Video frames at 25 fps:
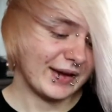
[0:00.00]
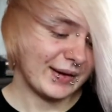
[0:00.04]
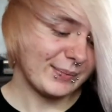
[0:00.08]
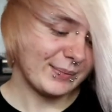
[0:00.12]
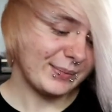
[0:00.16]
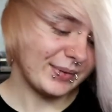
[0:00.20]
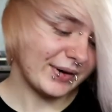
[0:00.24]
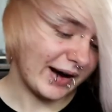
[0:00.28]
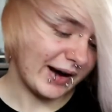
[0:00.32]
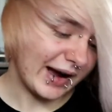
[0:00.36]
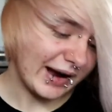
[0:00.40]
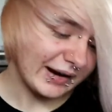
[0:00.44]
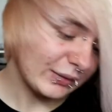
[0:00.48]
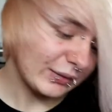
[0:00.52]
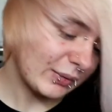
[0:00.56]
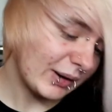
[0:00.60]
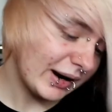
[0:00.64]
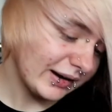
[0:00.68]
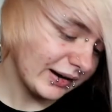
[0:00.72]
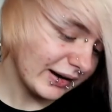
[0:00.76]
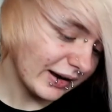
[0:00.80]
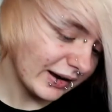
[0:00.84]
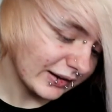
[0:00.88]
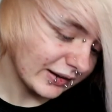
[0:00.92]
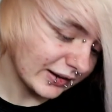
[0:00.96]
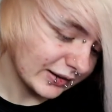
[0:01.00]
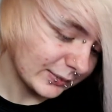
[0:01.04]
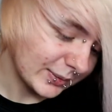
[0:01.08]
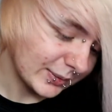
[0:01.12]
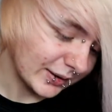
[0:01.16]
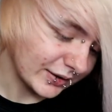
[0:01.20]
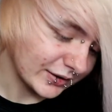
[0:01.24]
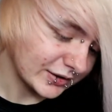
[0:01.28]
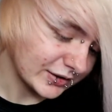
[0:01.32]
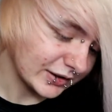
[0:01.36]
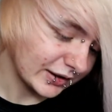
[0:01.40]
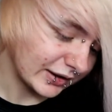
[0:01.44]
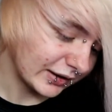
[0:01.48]
But I quite like this
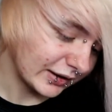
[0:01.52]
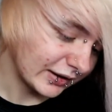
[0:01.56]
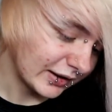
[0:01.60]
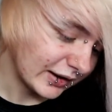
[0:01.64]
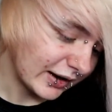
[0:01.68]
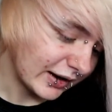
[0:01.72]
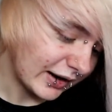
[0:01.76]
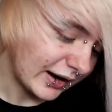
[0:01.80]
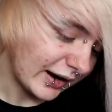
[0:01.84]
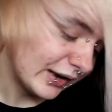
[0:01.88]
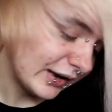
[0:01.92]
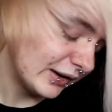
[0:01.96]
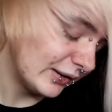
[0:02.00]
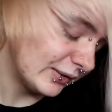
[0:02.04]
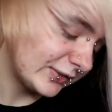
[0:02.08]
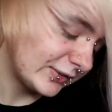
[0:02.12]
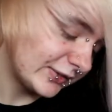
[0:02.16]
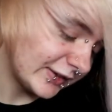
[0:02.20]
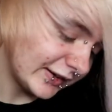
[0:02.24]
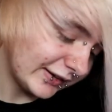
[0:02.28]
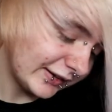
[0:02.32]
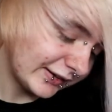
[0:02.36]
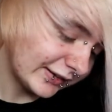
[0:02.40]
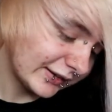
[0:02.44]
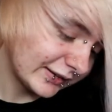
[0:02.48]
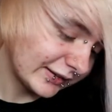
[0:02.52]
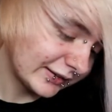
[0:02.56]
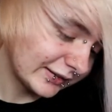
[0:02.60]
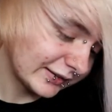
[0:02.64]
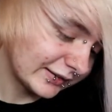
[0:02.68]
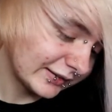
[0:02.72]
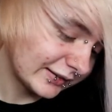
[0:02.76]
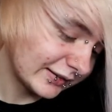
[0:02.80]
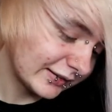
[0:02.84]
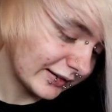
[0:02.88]
picture. I look decent,